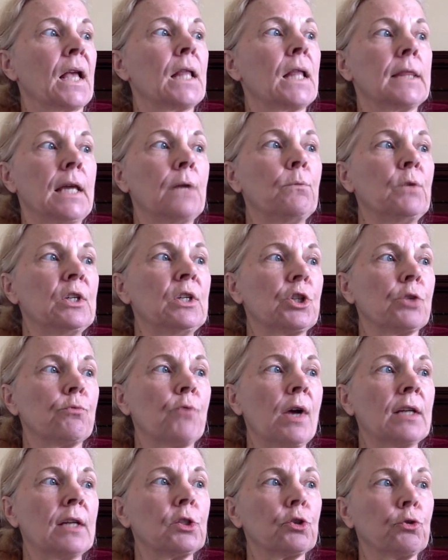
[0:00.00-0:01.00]
Then we should
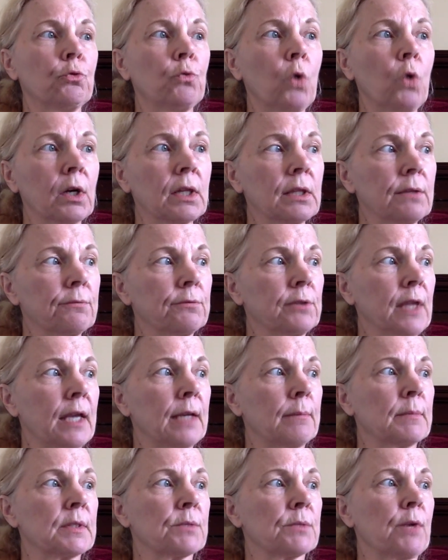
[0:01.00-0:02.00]
run toward the
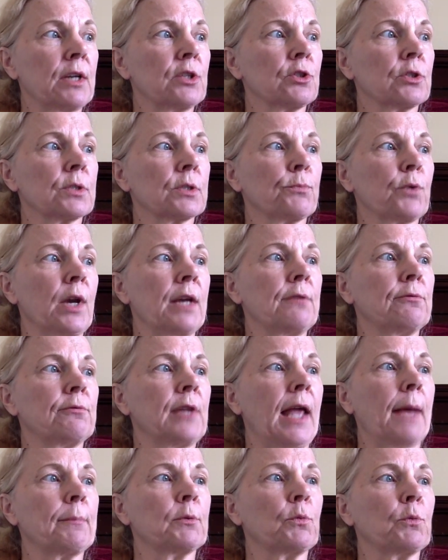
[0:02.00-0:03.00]
flames. Rachel's braid
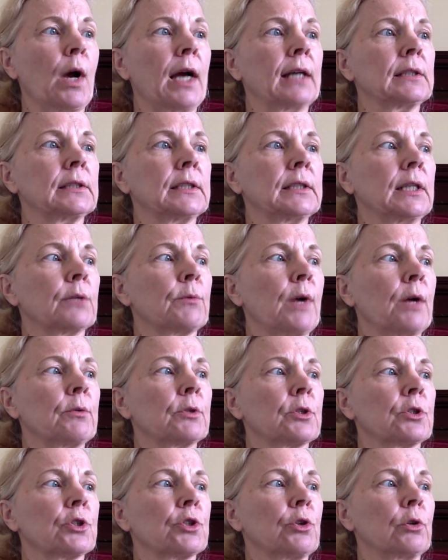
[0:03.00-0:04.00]
flapped wildly around
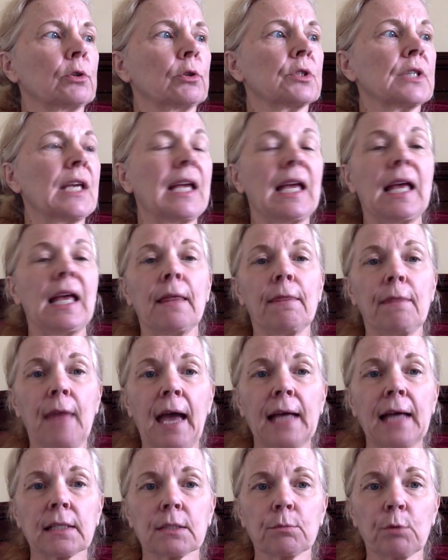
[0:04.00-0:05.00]
her shoulders.
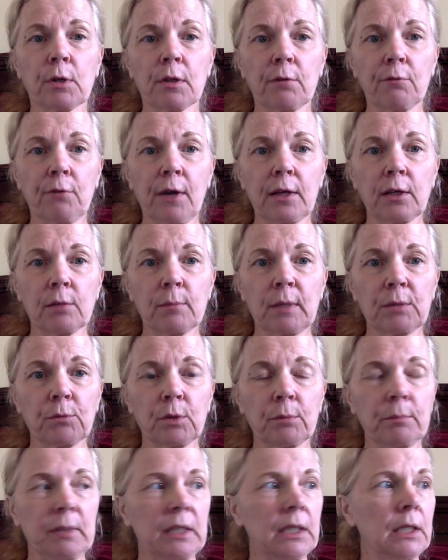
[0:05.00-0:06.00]
That's where the firemen will
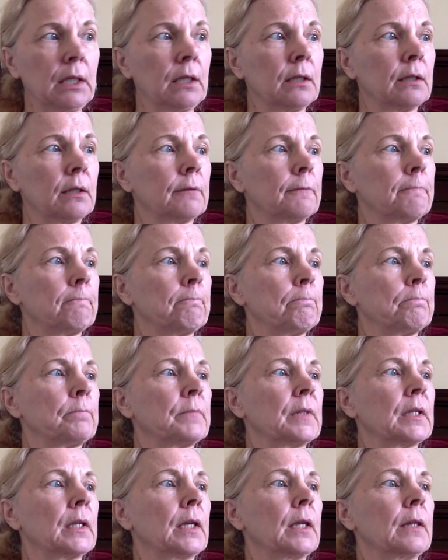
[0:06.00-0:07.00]
be.
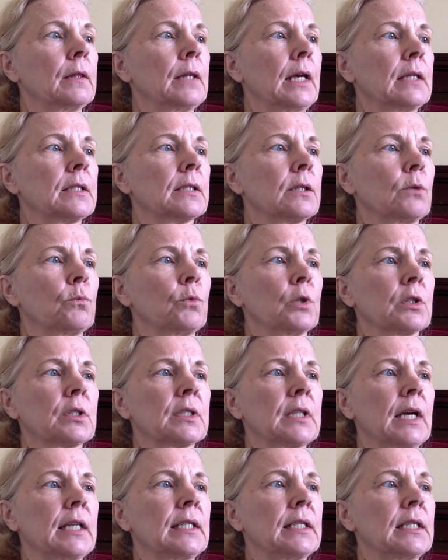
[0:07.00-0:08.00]
That's the worst
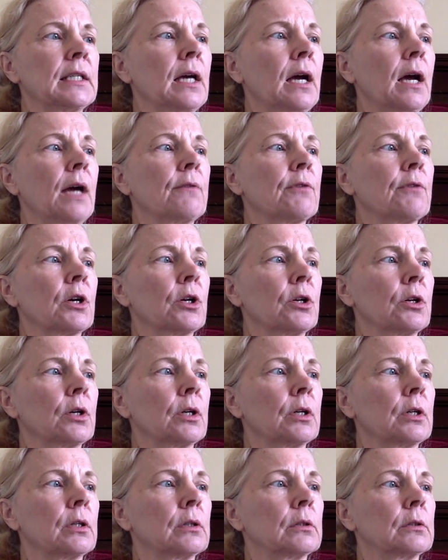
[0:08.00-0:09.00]
idea I've
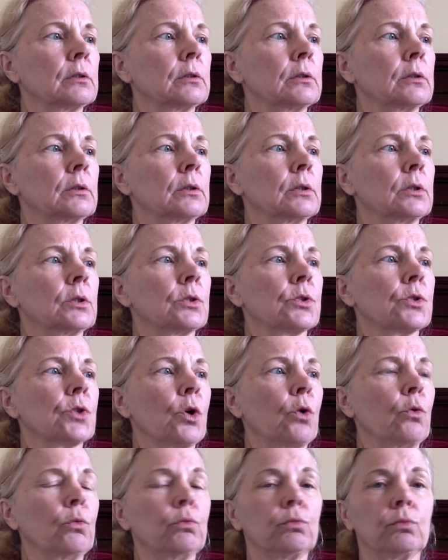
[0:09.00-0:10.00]
heard.
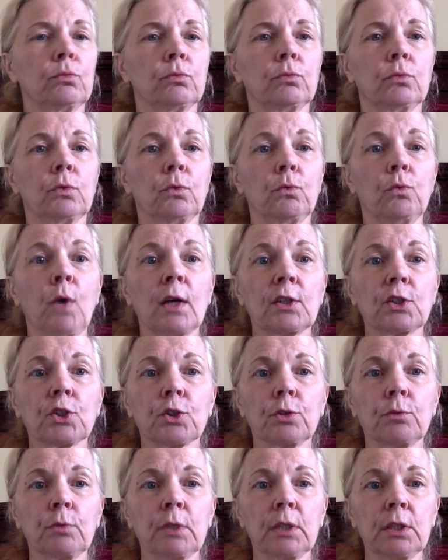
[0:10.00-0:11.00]
So, what
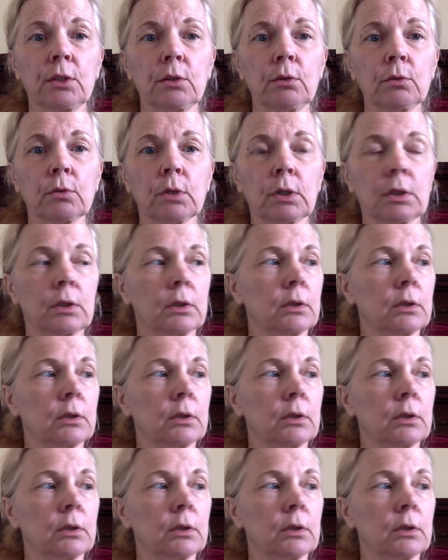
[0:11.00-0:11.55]
should we do?